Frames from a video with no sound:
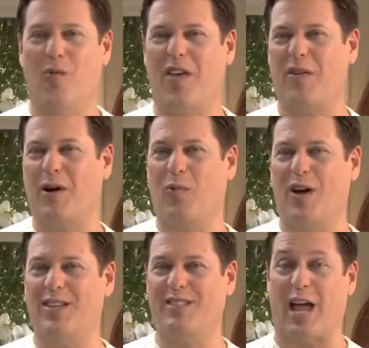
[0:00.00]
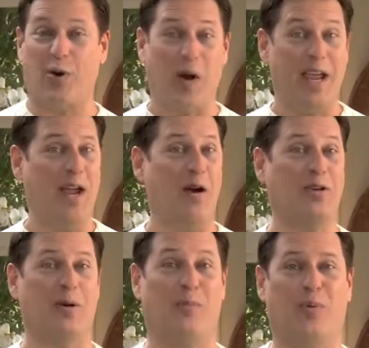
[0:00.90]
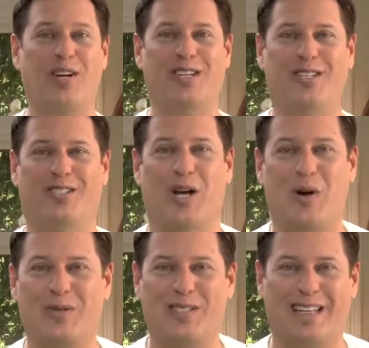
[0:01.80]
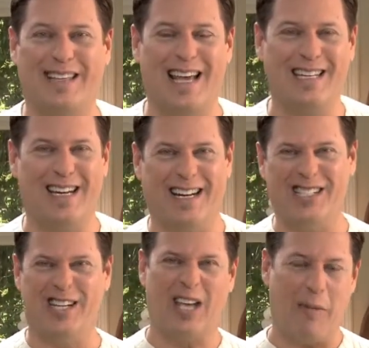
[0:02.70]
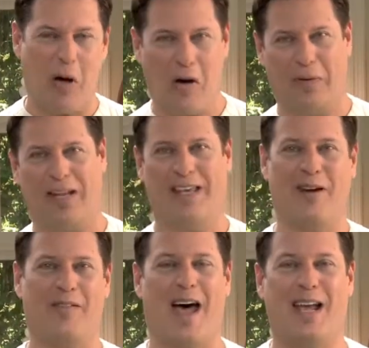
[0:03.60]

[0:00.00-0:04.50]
Whether it was that great character Bridget Jones in London and she'd come home and eat all the